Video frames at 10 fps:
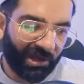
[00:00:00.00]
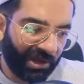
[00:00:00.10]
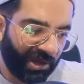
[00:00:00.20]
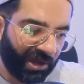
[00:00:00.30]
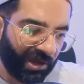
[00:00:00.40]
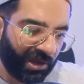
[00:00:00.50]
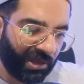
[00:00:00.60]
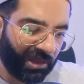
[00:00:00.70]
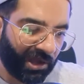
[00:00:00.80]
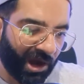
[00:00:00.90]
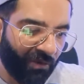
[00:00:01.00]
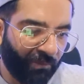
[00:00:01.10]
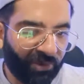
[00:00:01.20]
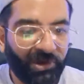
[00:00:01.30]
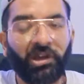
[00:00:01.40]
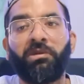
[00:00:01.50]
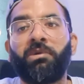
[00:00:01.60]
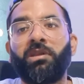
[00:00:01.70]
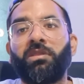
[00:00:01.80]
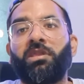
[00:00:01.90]
the current
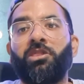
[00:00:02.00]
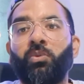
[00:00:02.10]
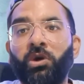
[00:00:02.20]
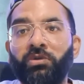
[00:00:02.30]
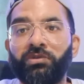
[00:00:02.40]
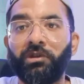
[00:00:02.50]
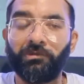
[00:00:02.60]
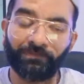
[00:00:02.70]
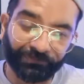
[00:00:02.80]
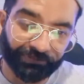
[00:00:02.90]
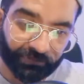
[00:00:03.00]
predicament that the world's in.